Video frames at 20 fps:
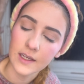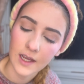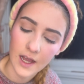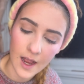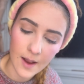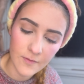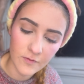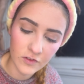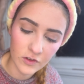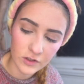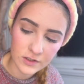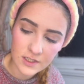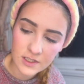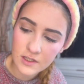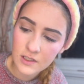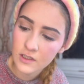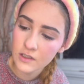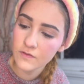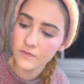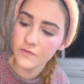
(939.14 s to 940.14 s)
I've looked at
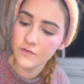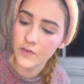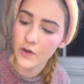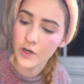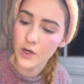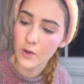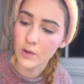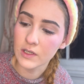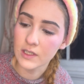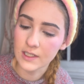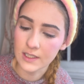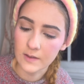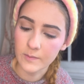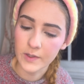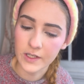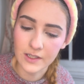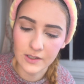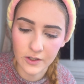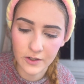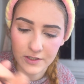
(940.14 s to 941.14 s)
the photo a little
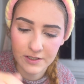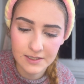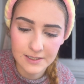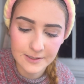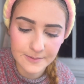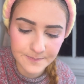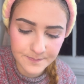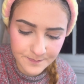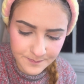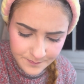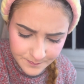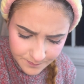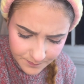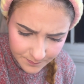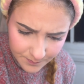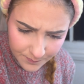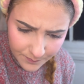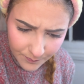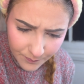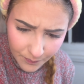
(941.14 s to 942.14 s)
bit closer
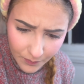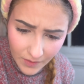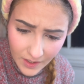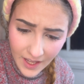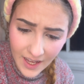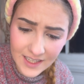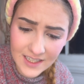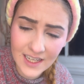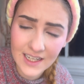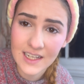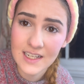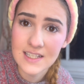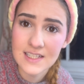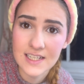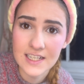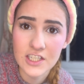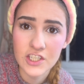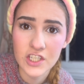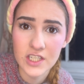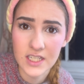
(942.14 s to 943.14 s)
and I can
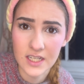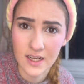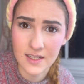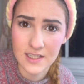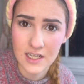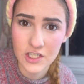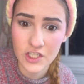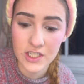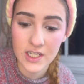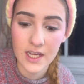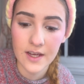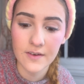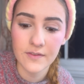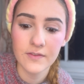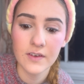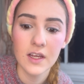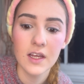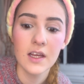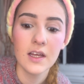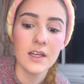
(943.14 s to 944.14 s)
see she does actually have
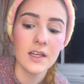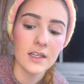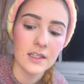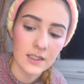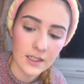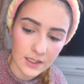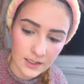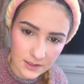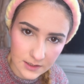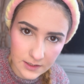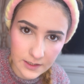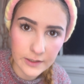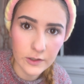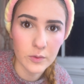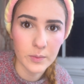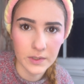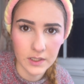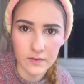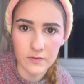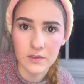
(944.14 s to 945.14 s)
a little
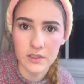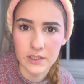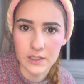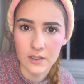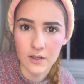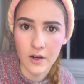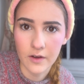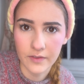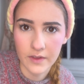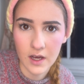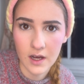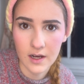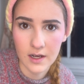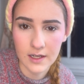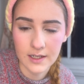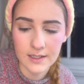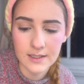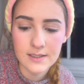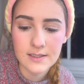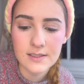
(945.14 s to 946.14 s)
bit of glitter on the
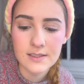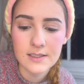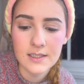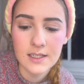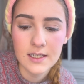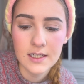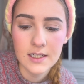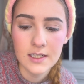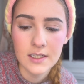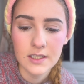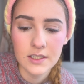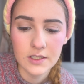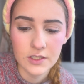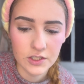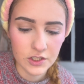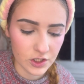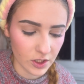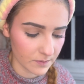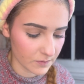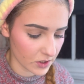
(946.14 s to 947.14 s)
eyes.
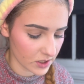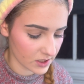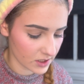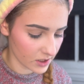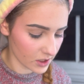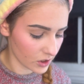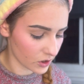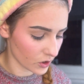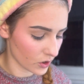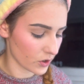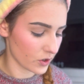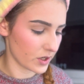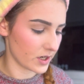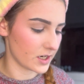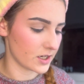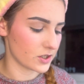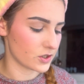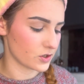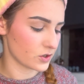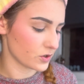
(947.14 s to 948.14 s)
So I'm just going to go
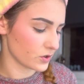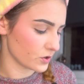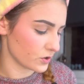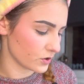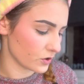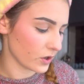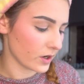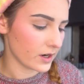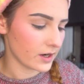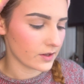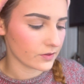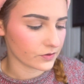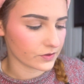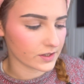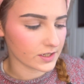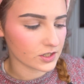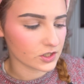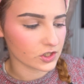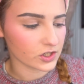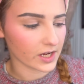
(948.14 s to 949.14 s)
into
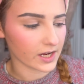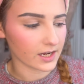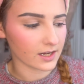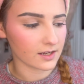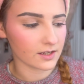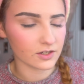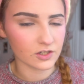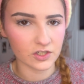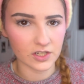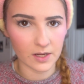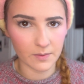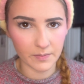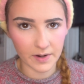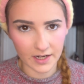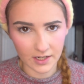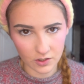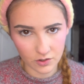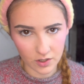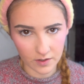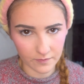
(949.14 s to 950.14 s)
this shade
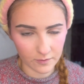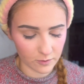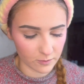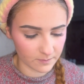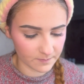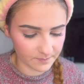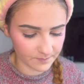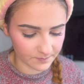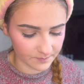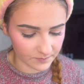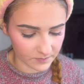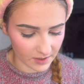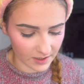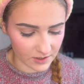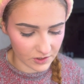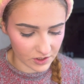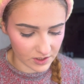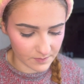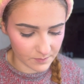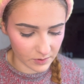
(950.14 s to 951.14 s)
Champagne Truffle and
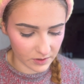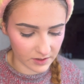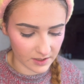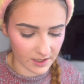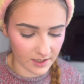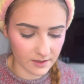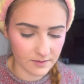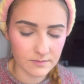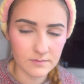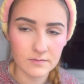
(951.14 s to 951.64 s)
just put that